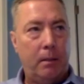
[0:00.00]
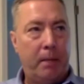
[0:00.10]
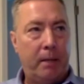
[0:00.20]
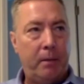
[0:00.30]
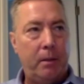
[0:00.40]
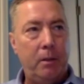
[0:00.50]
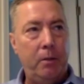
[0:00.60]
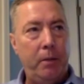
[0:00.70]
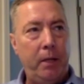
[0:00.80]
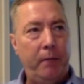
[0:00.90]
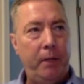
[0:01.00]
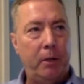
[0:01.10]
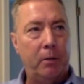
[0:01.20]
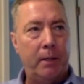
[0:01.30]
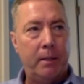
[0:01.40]
thing about the new
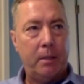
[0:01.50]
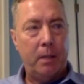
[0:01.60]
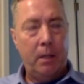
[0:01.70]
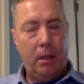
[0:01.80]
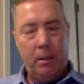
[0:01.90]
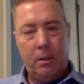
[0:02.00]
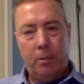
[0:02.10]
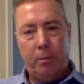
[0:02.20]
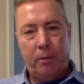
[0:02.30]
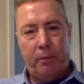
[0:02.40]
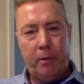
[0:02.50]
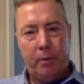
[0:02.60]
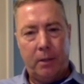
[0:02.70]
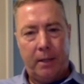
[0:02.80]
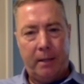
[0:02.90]
EVO lens is no
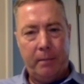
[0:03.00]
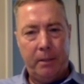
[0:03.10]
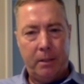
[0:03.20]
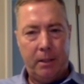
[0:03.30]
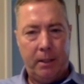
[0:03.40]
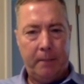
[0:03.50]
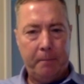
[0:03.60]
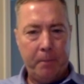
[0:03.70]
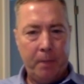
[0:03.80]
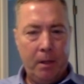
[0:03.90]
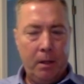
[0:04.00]
peripheral is needed.